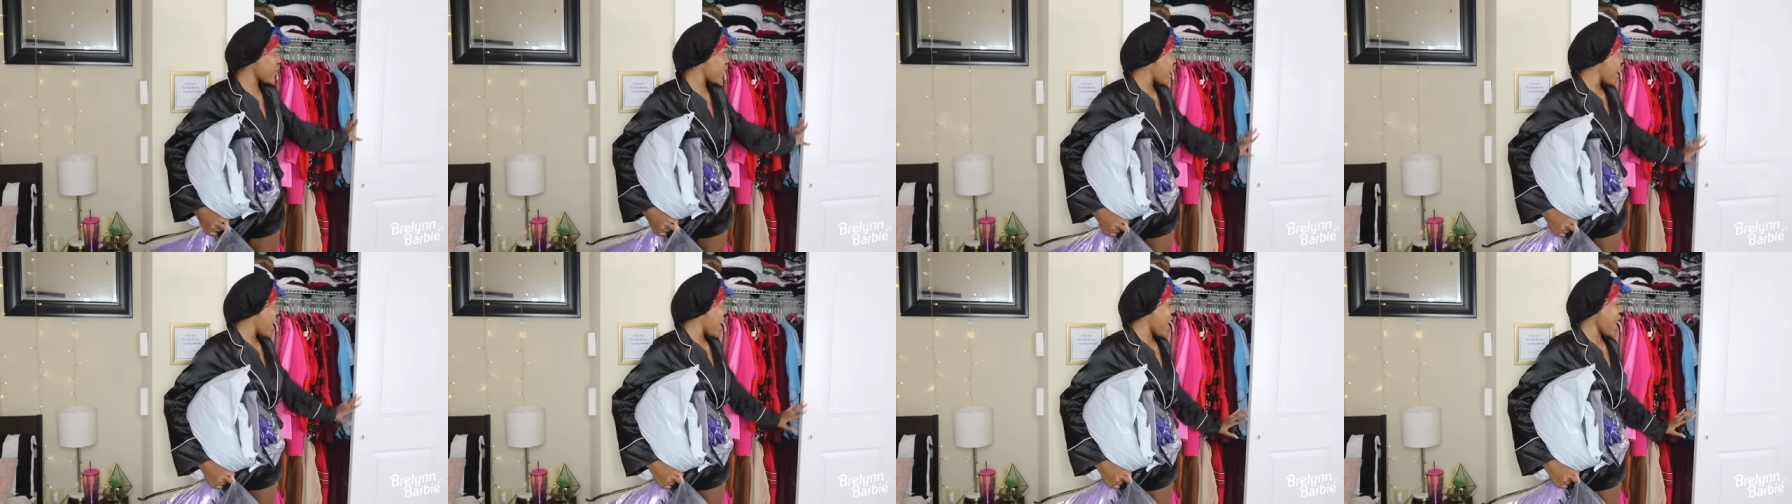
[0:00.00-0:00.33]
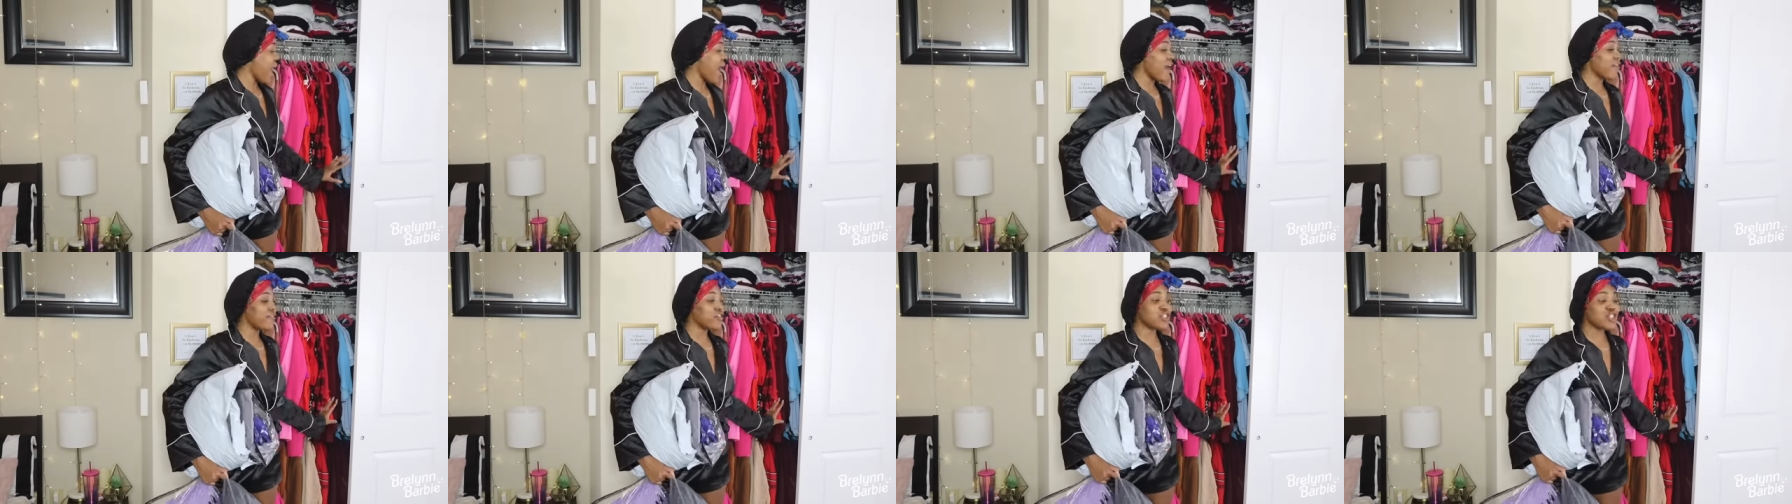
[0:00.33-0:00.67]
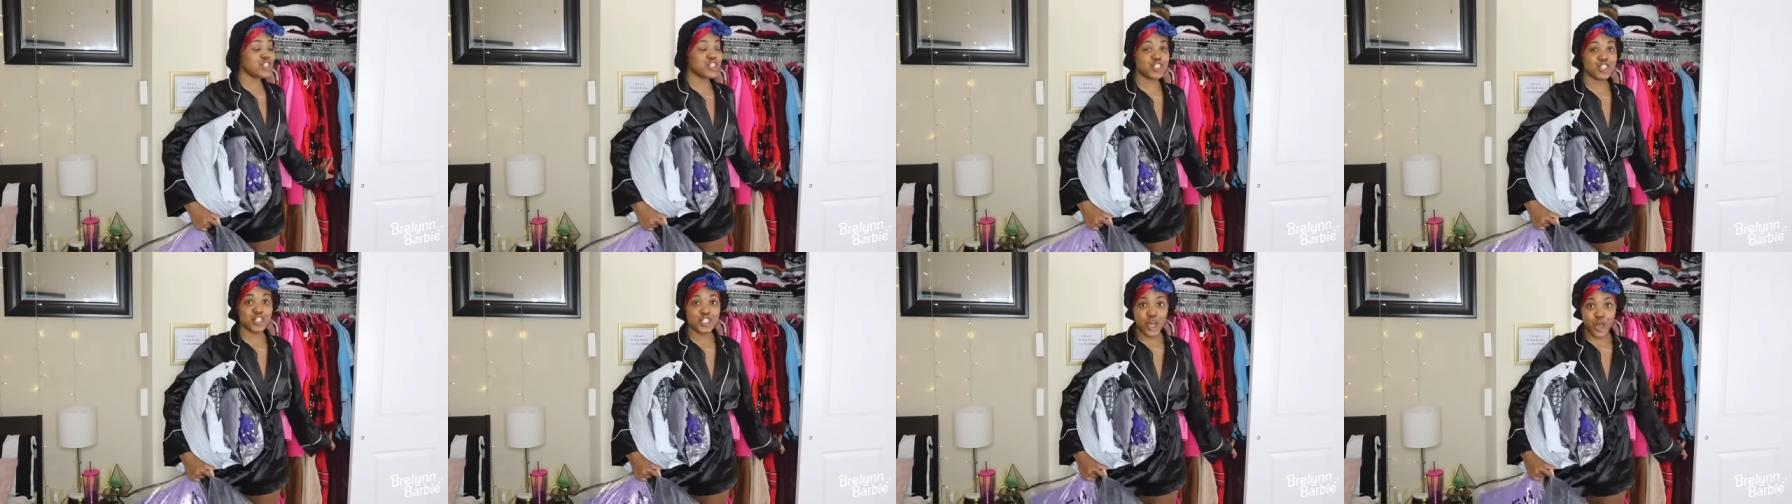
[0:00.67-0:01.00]
I have
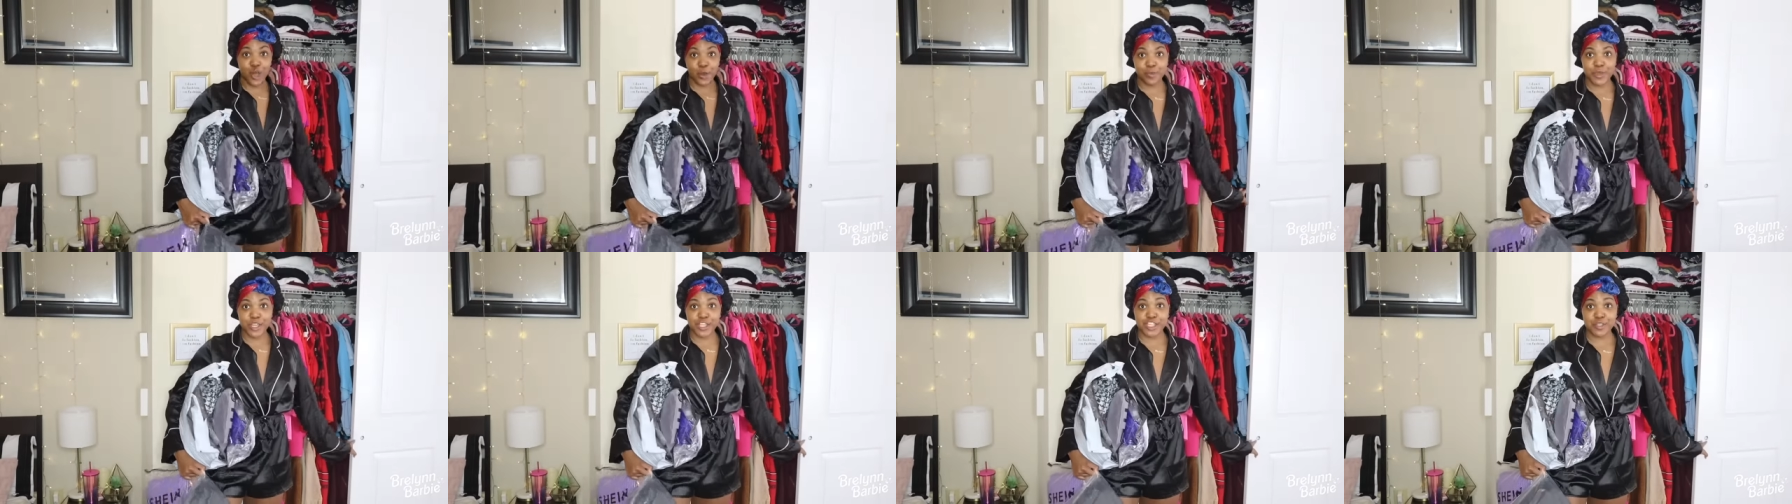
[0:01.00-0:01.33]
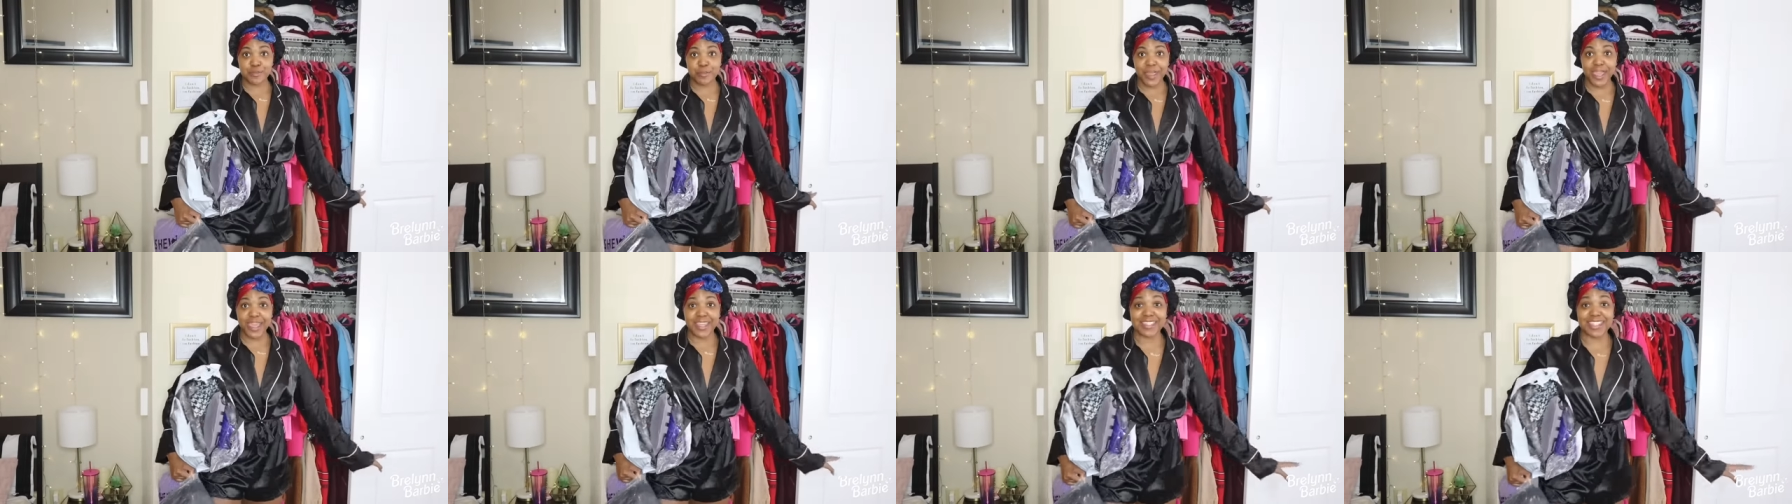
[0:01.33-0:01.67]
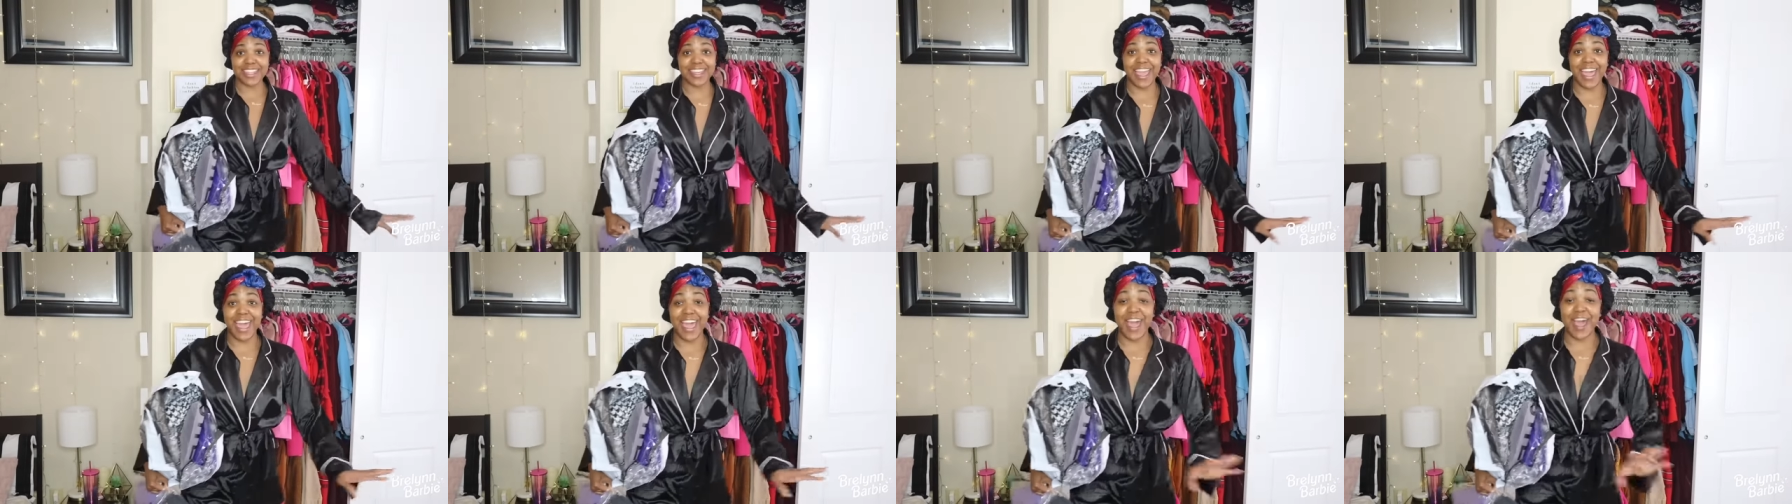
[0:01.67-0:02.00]
so much space
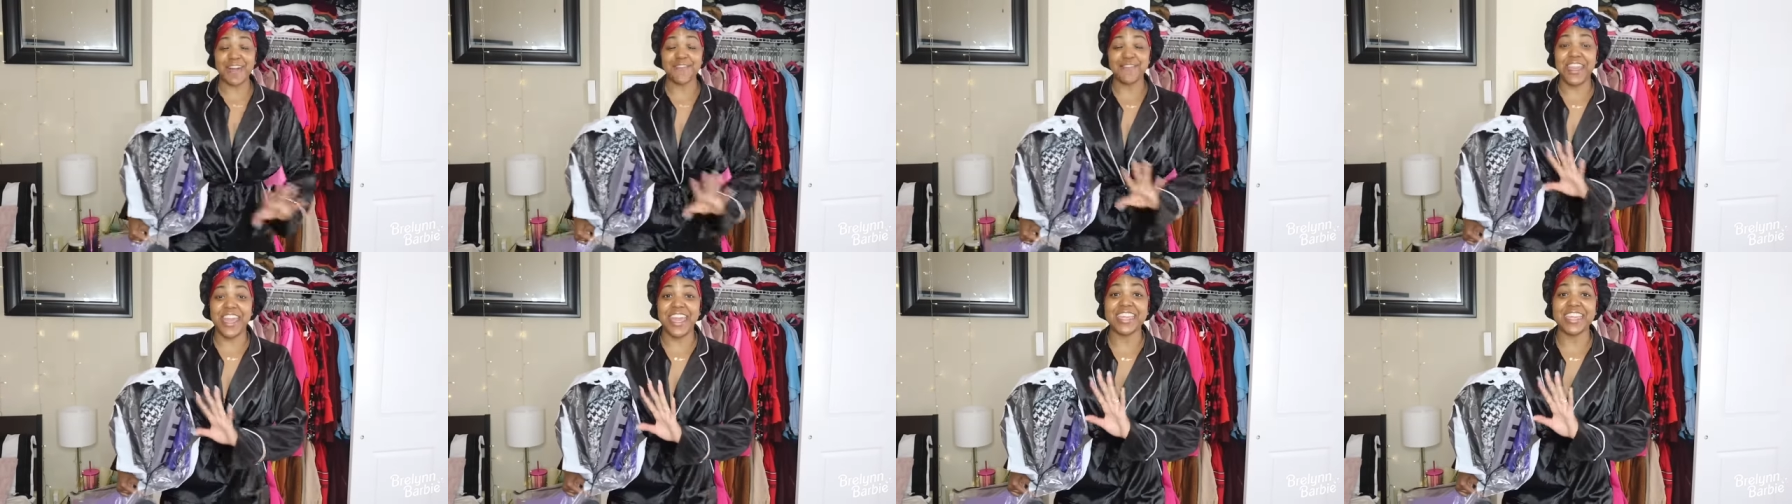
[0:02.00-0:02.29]
and I have